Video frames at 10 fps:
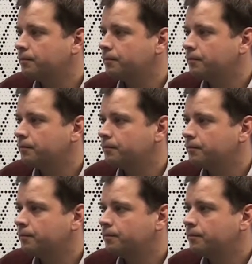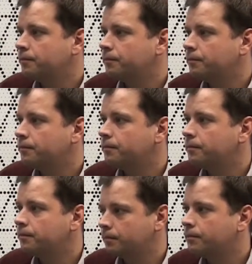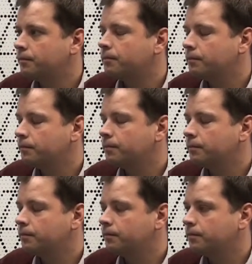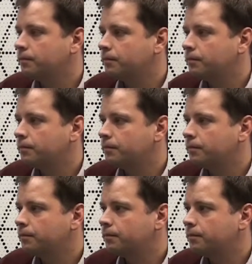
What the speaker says: [no speech]